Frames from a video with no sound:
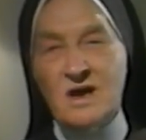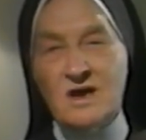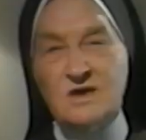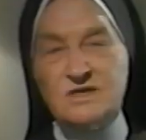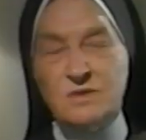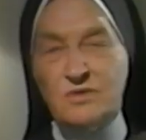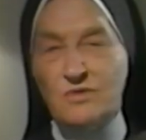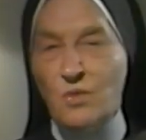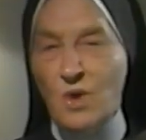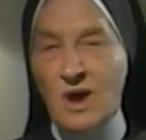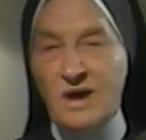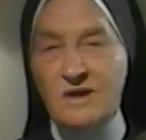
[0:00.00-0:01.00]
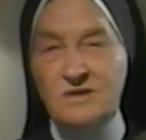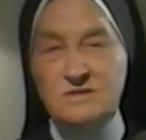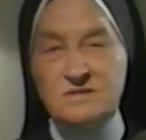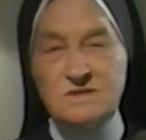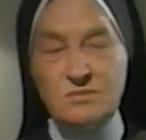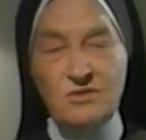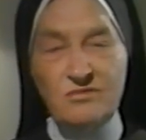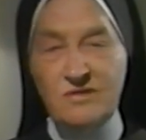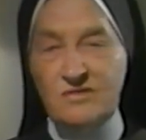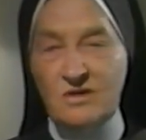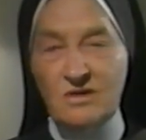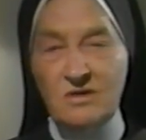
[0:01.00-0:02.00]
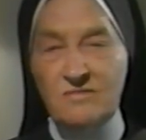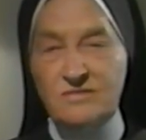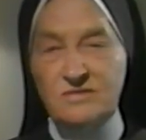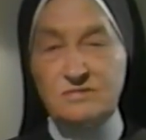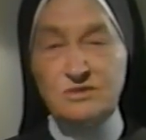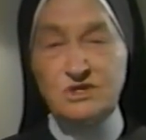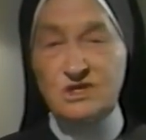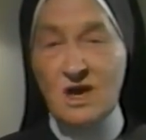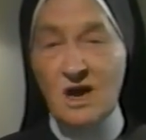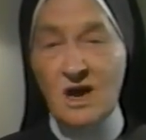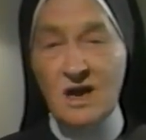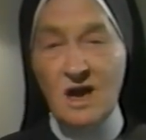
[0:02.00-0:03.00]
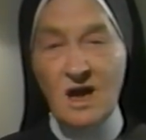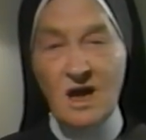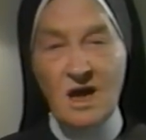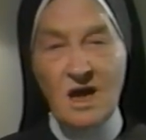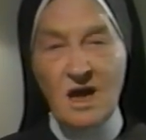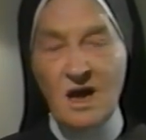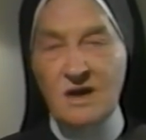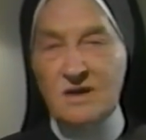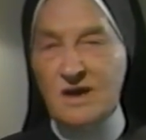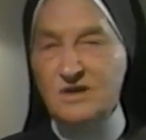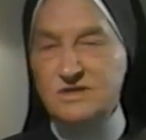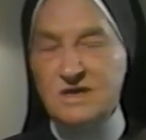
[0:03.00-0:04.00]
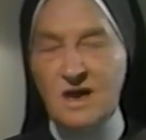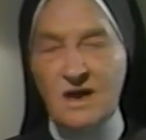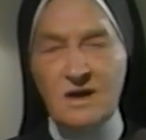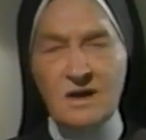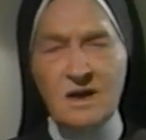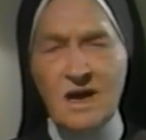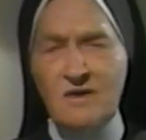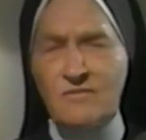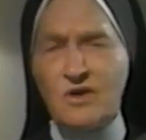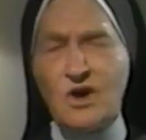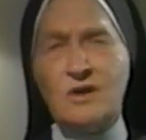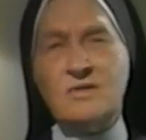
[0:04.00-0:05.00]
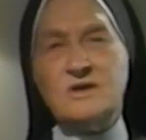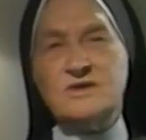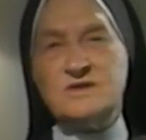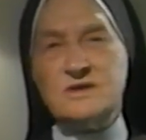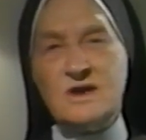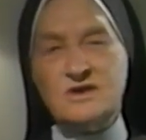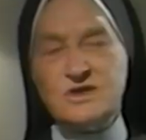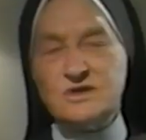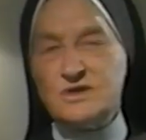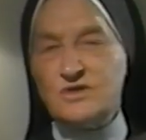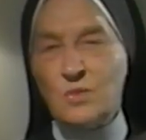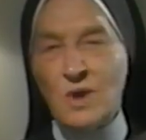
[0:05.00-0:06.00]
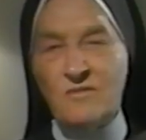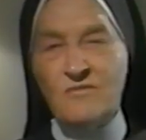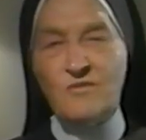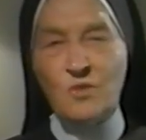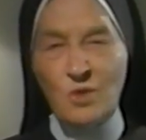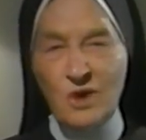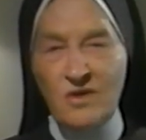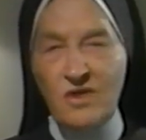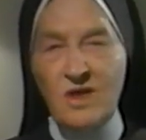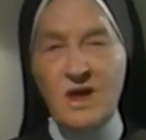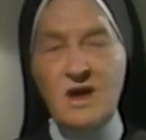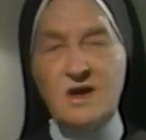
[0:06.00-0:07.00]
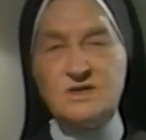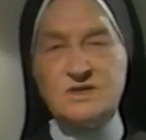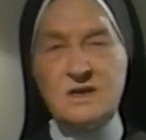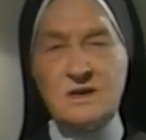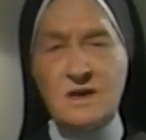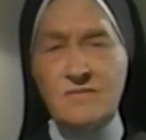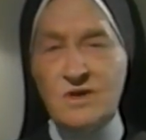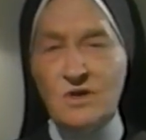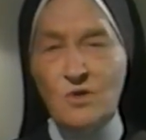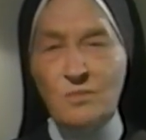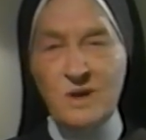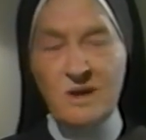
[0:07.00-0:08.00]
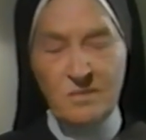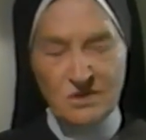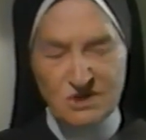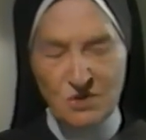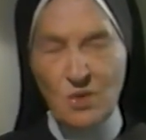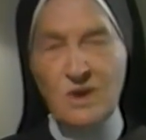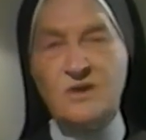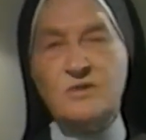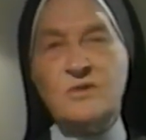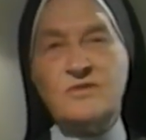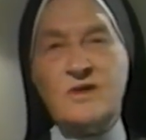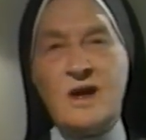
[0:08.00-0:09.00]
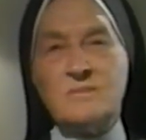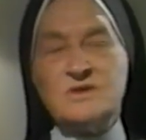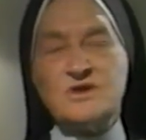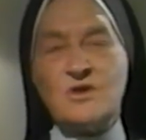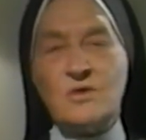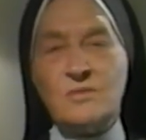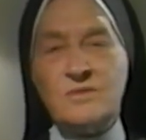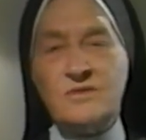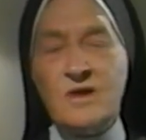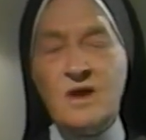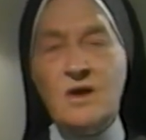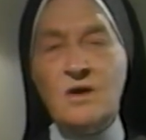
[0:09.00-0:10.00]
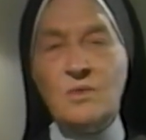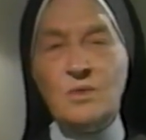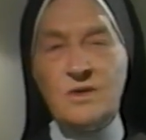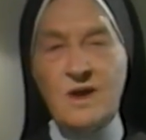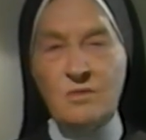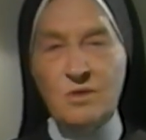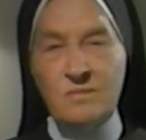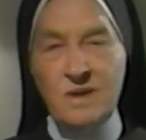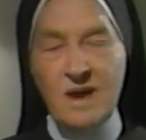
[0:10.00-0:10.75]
She was quiet, she was reserved, she was shy, and yet she had a lot of courage. She just went forth. She loved the old people. She wanted to establish homes where they would be